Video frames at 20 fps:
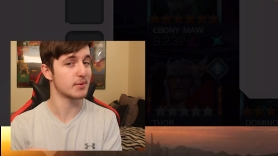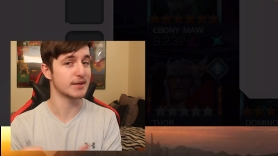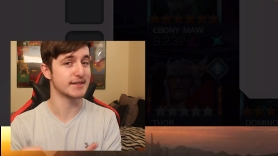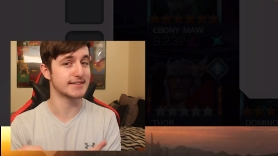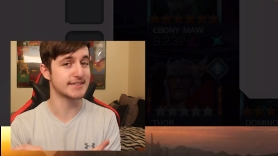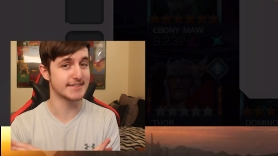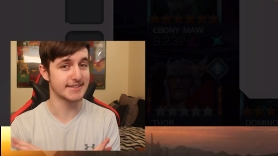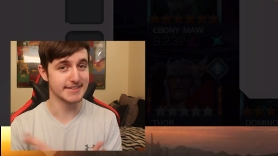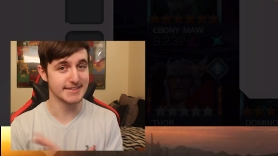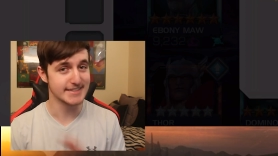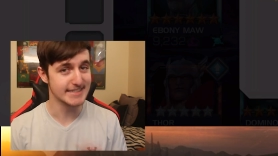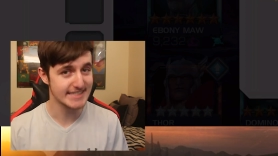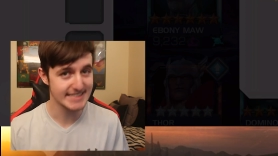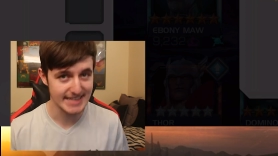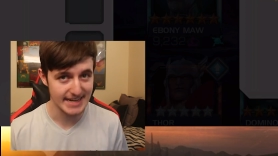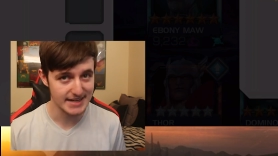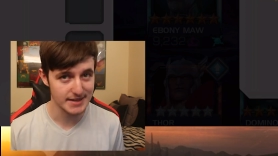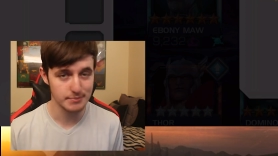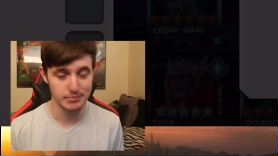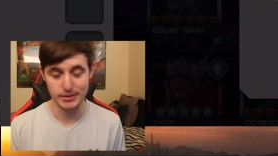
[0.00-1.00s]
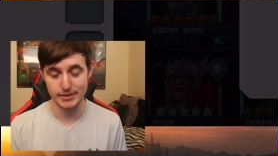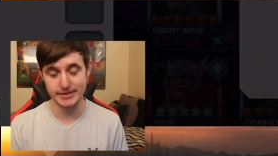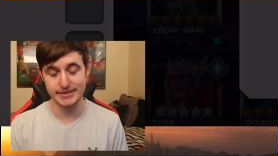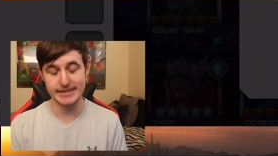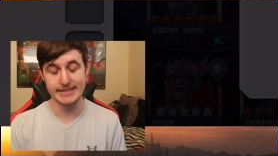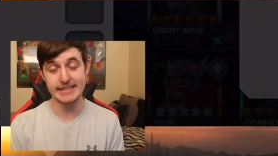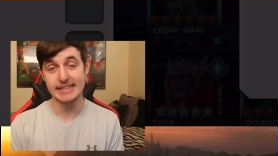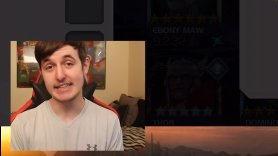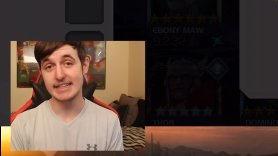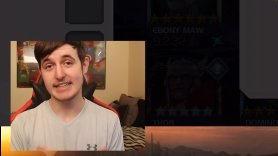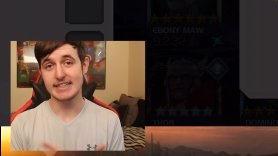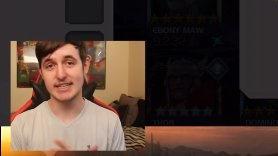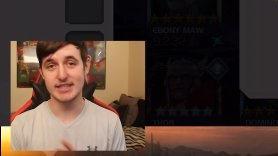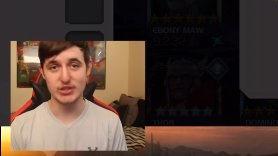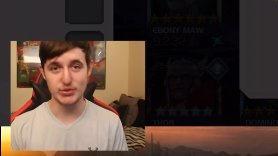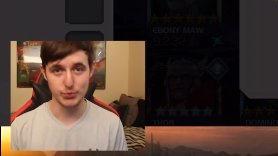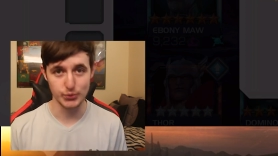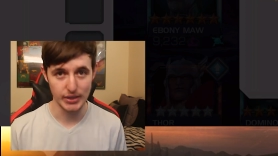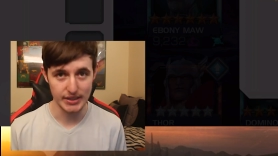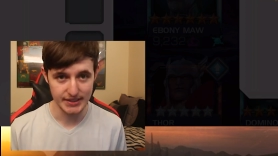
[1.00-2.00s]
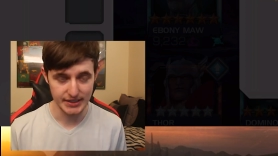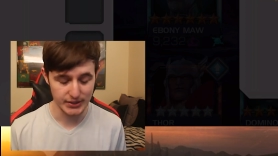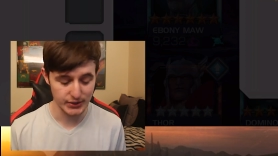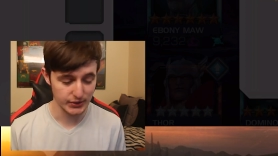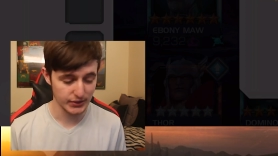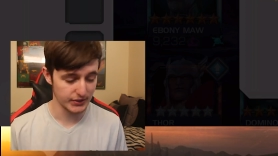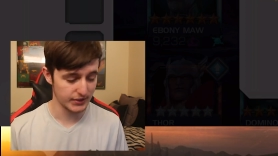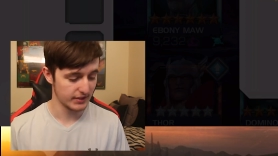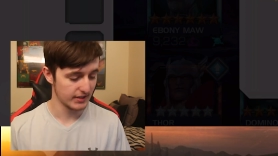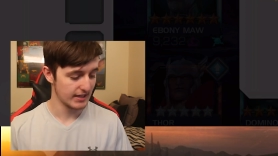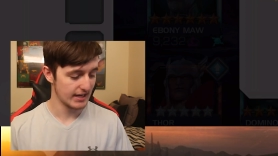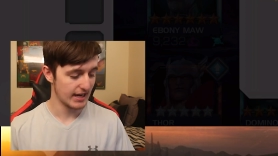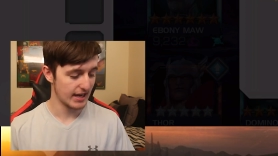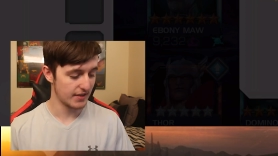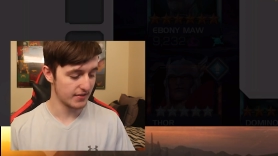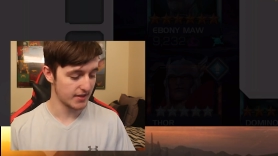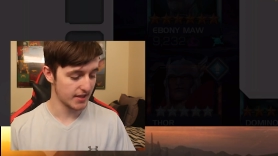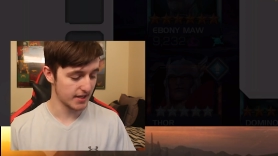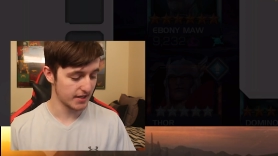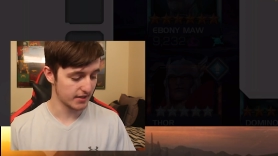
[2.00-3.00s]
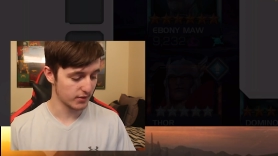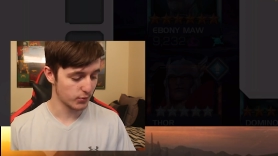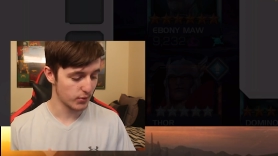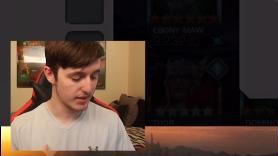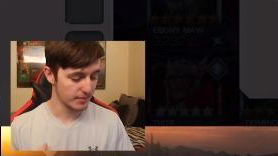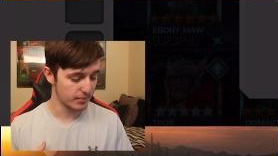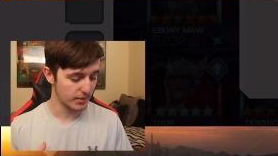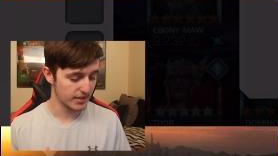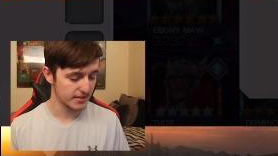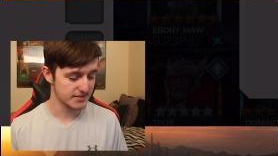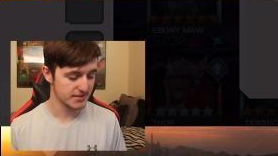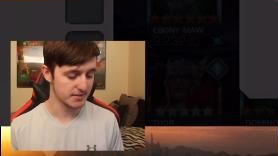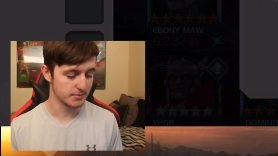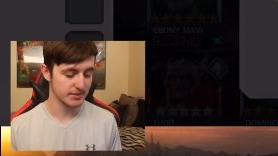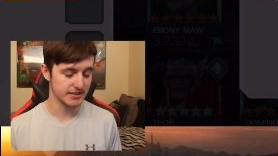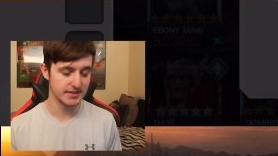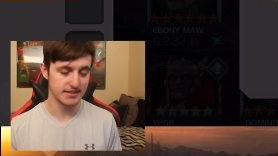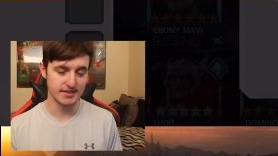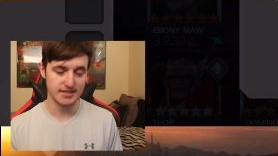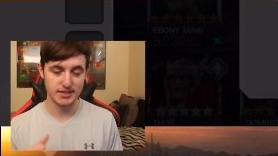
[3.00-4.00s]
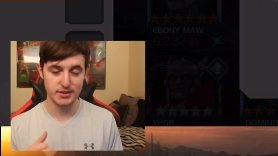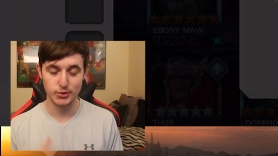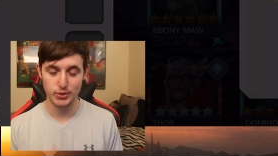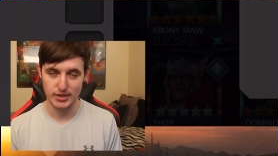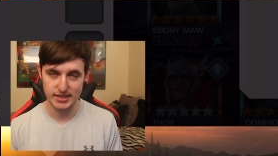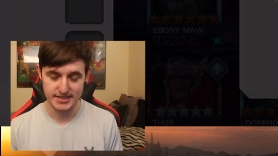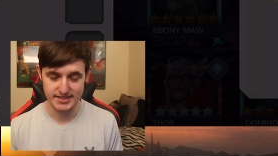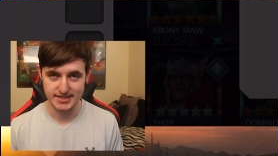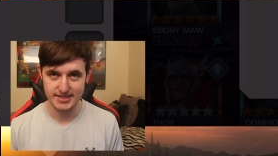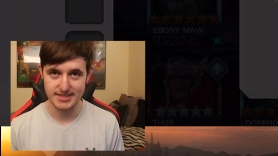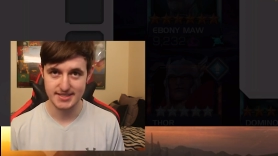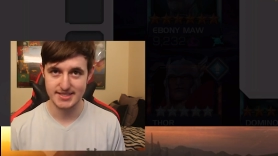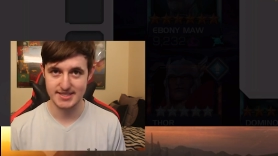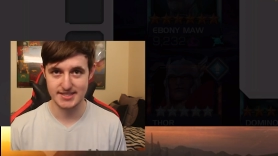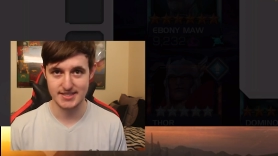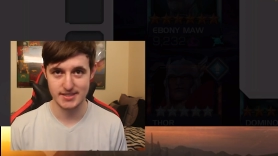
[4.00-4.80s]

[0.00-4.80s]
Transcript: but it's an insane ability. It's really good. And then quite possibly the craziest